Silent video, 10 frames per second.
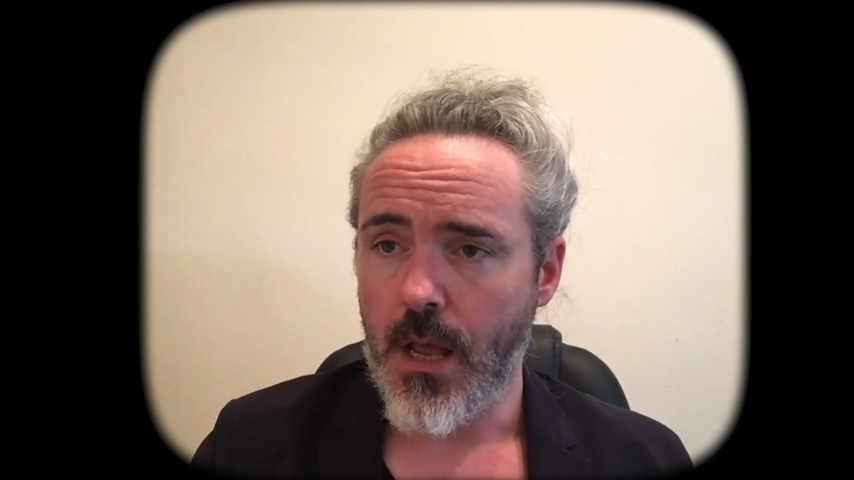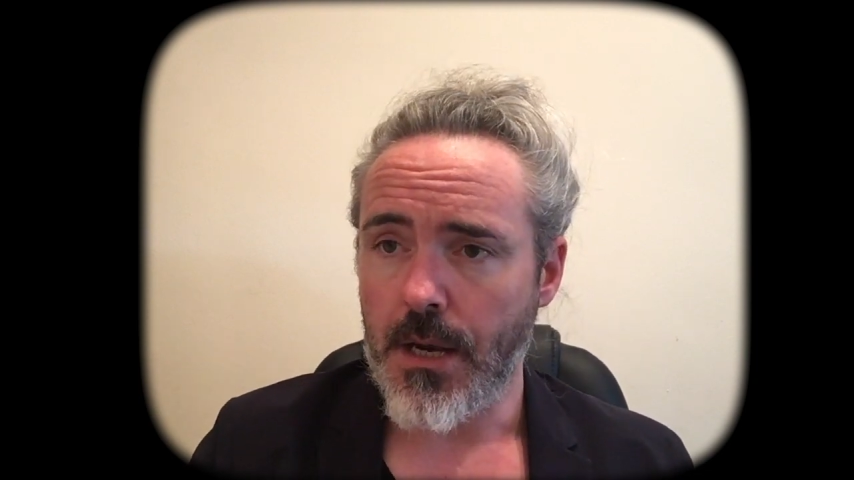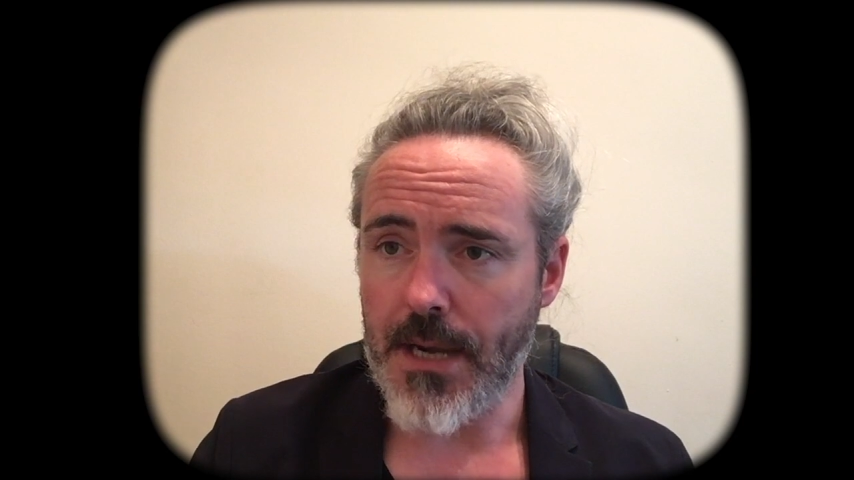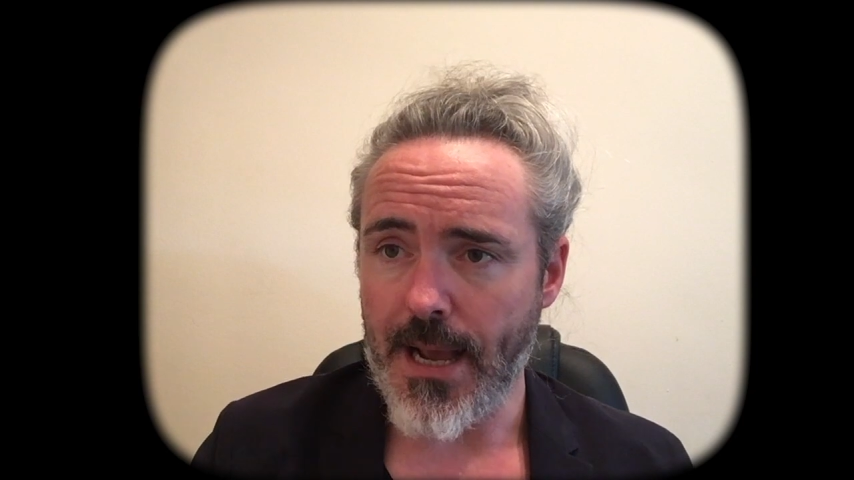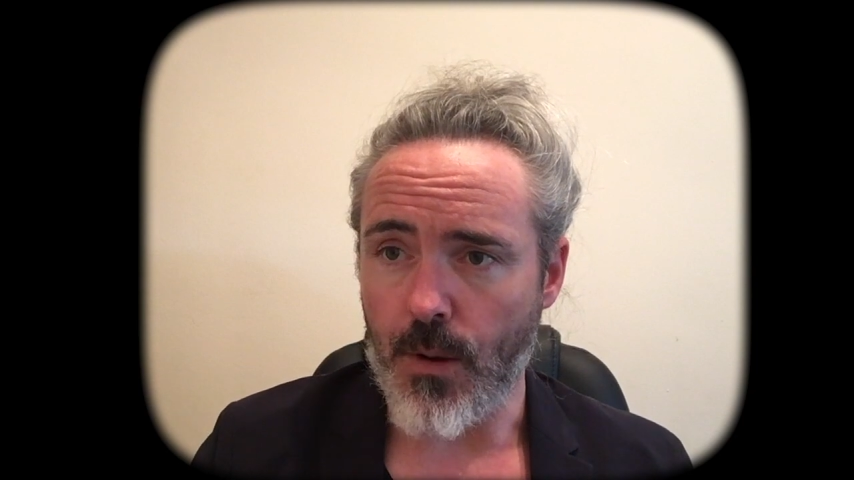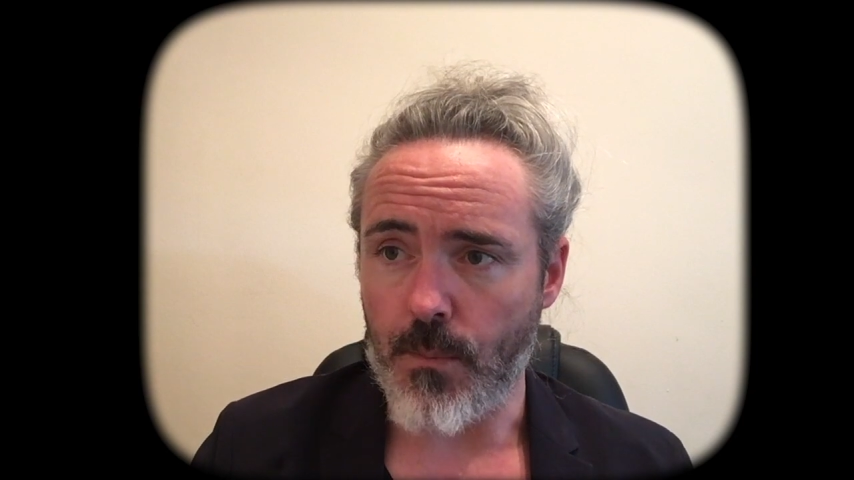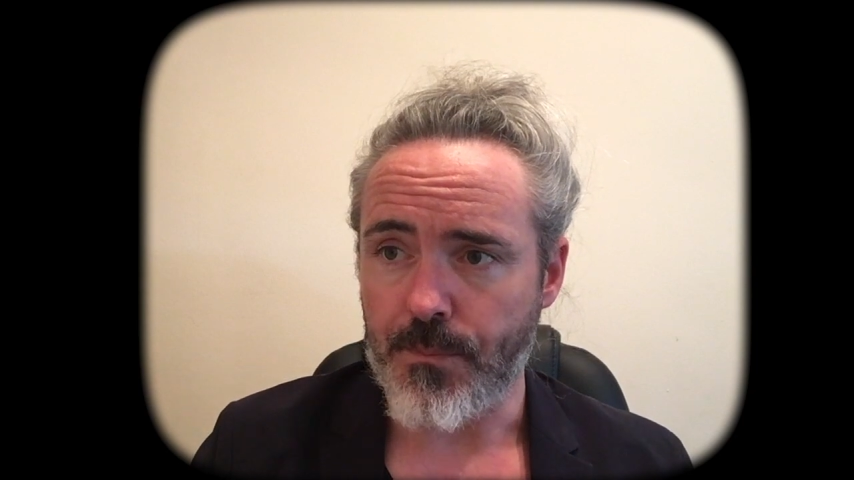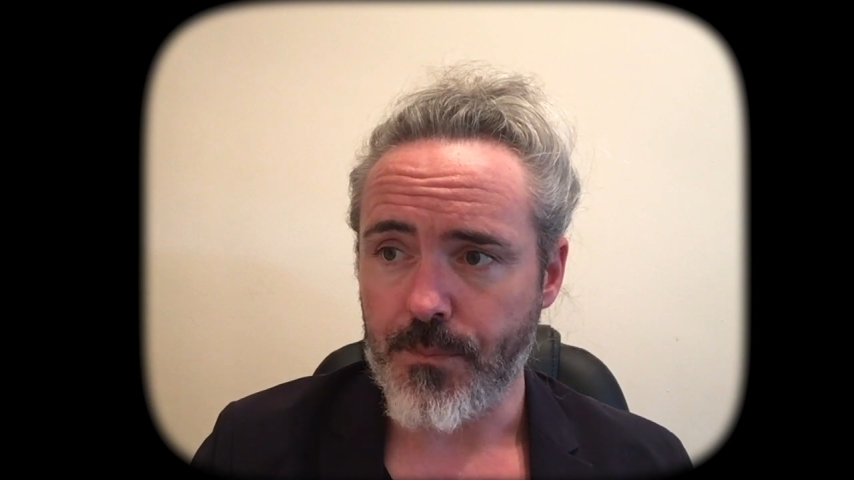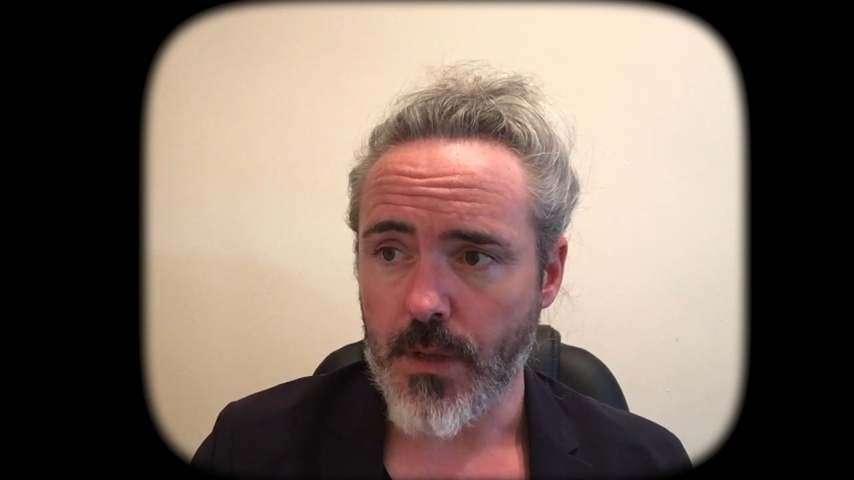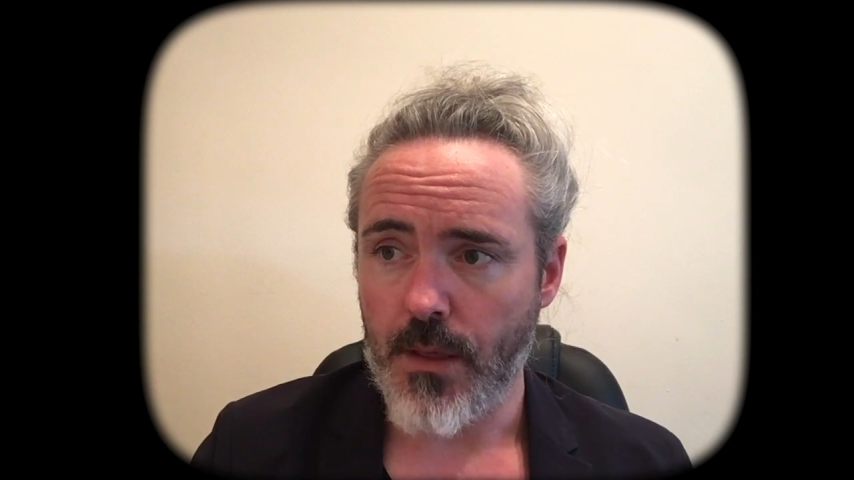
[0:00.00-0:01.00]
Now,
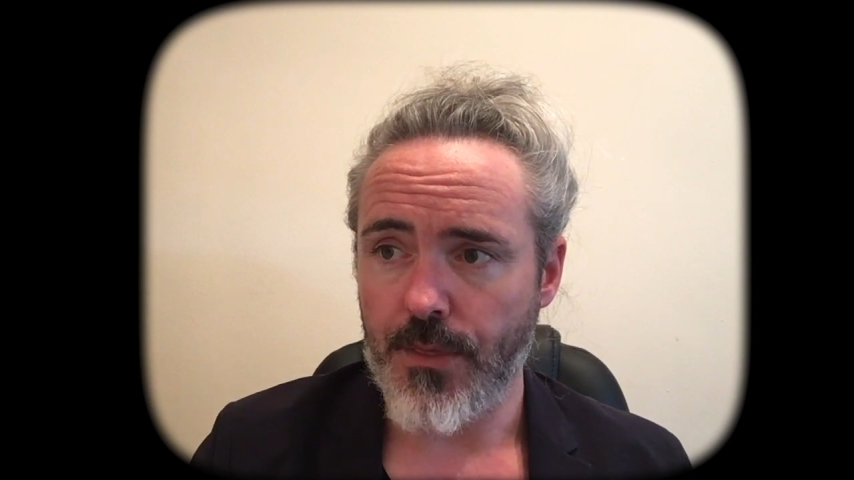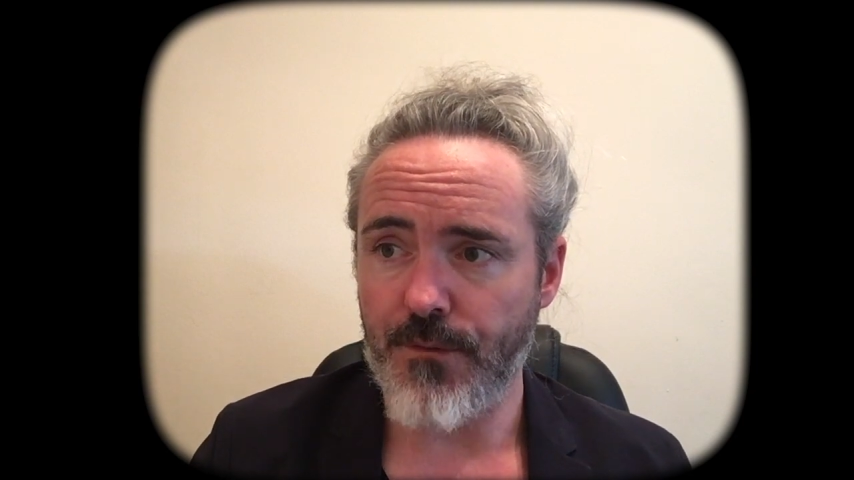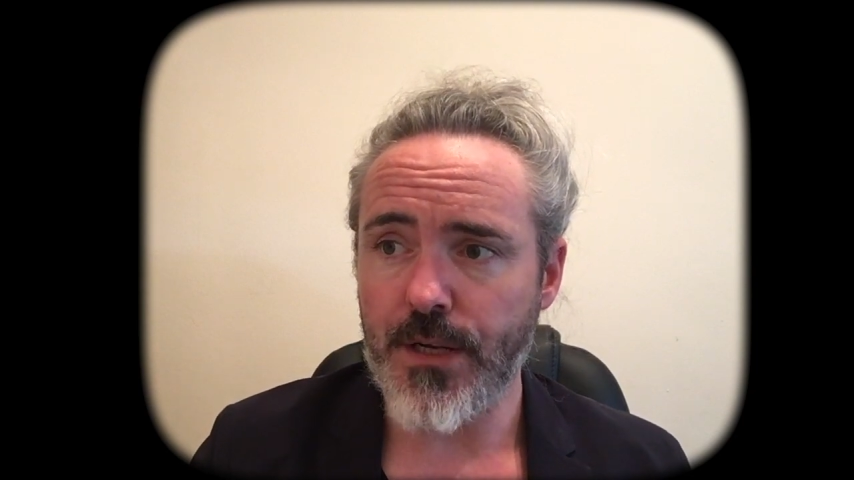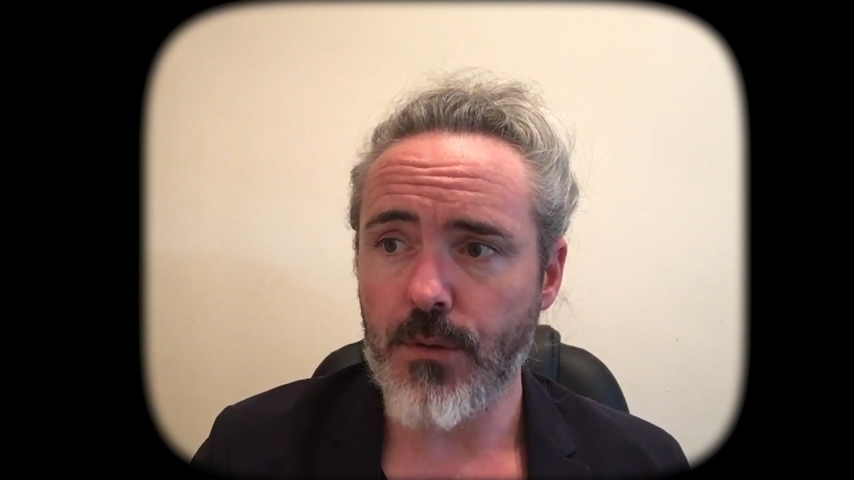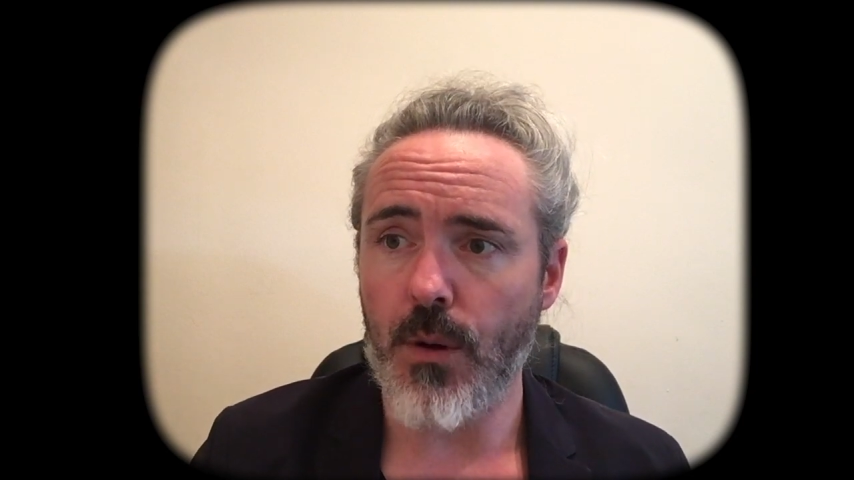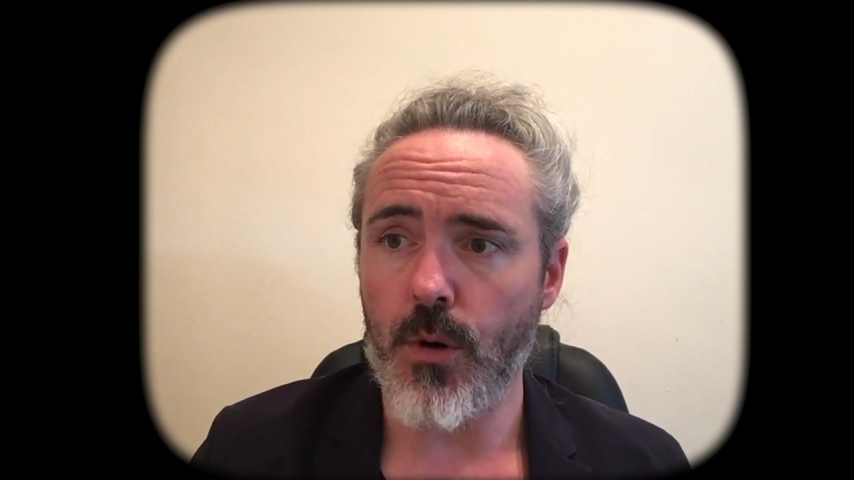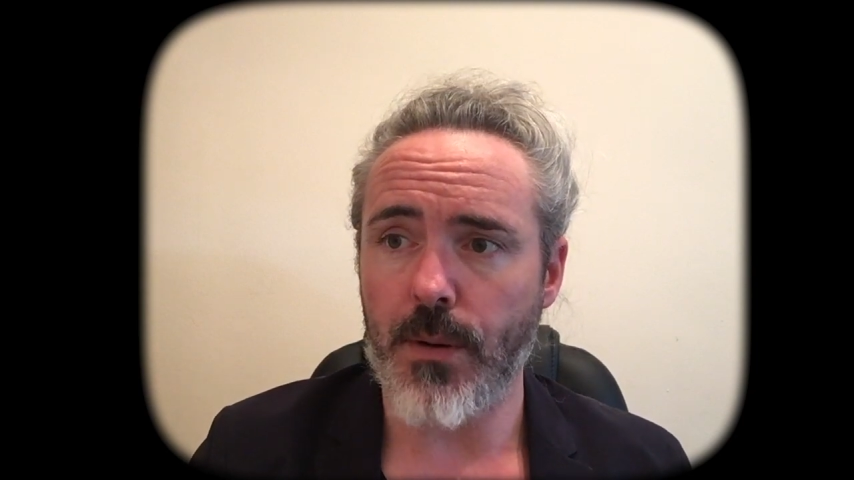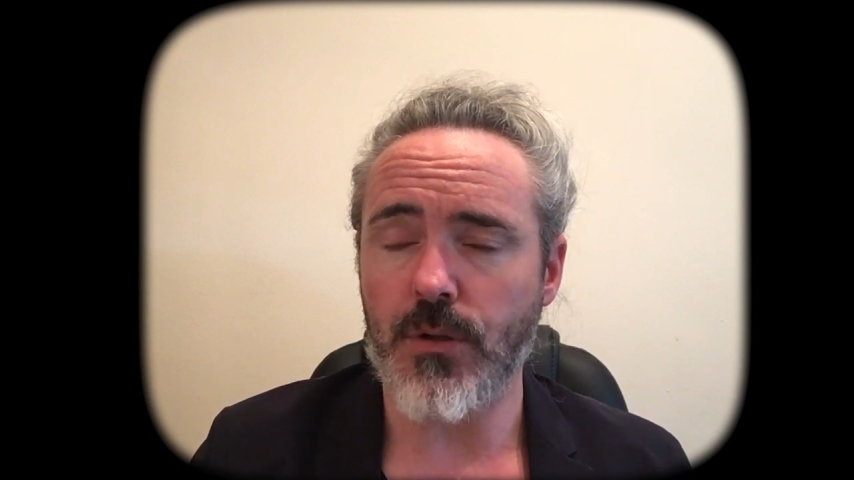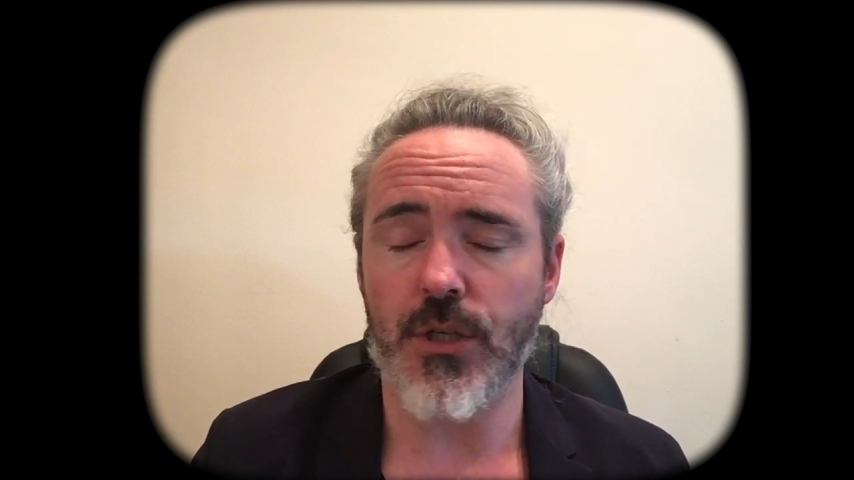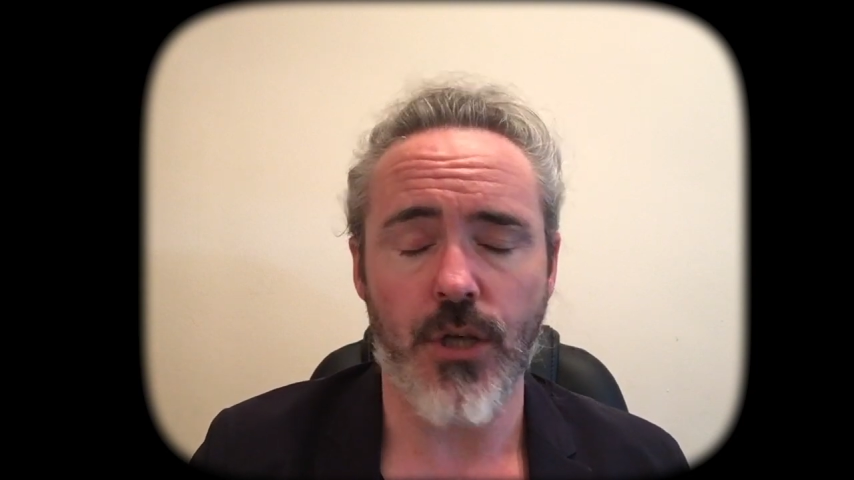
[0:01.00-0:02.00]
the video that we're
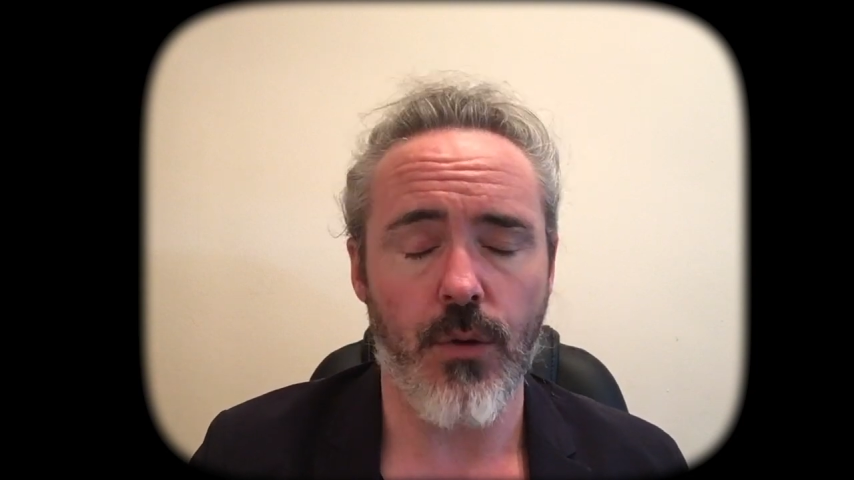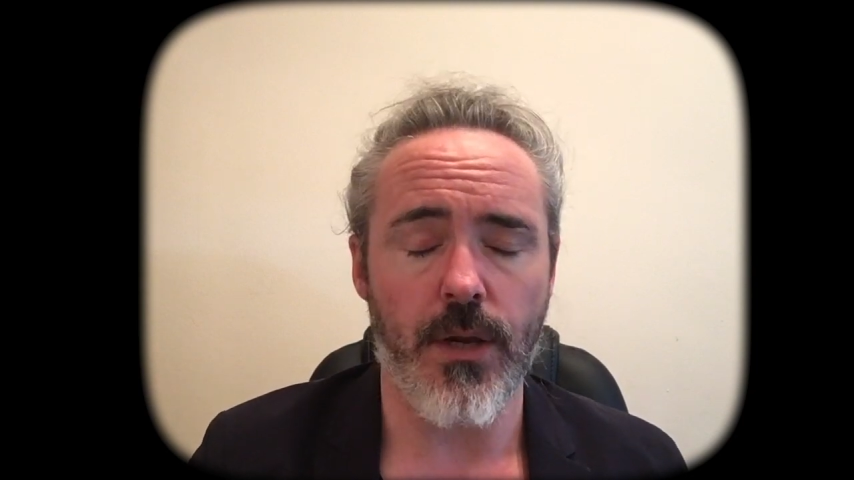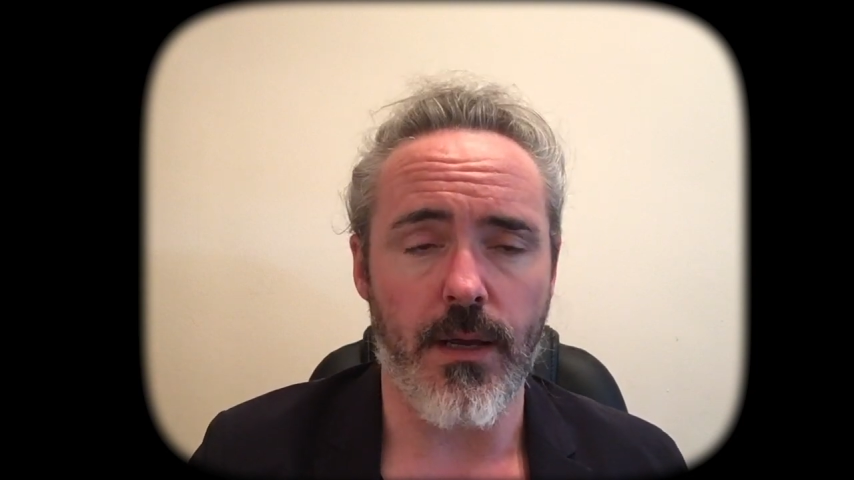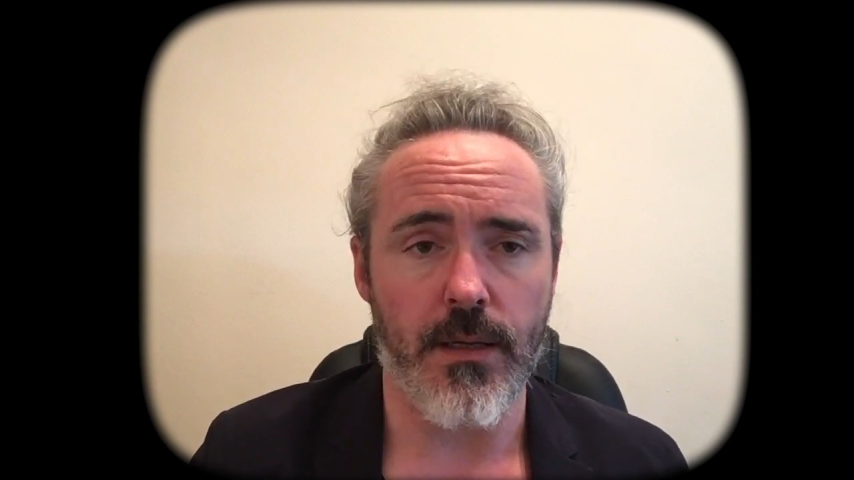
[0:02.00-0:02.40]
about to show you